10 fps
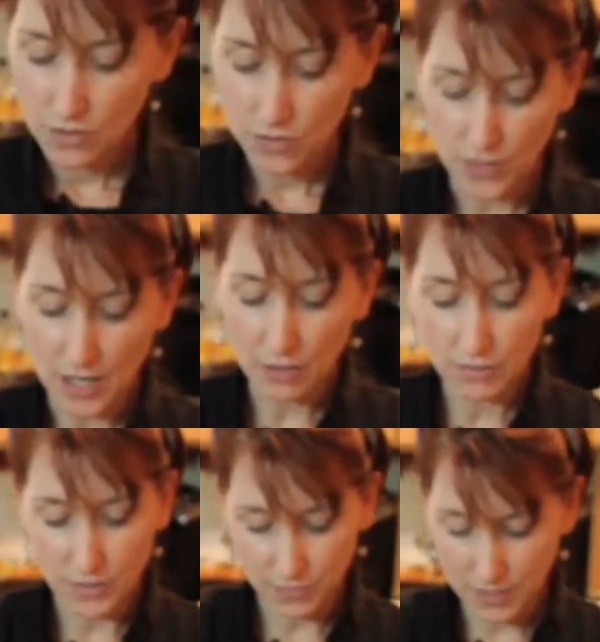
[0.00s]
So now
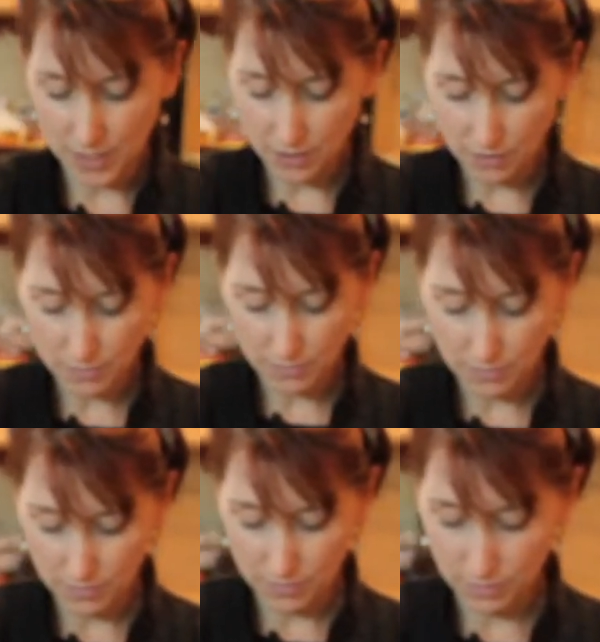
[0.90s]
we've taken our
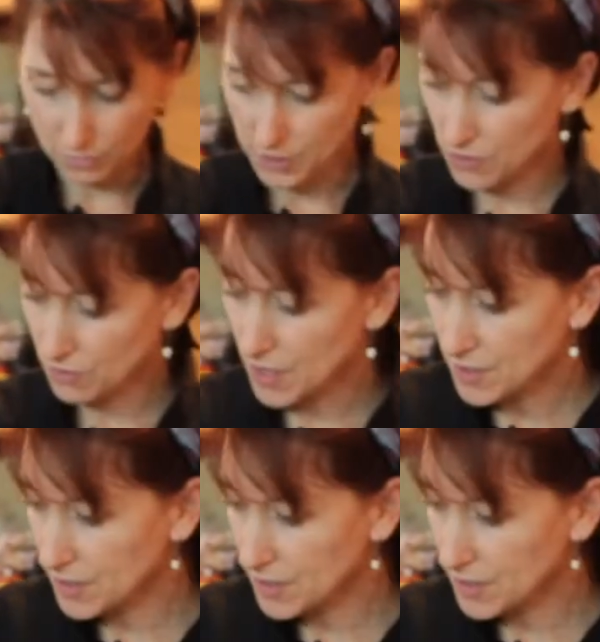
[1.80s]
winter cress,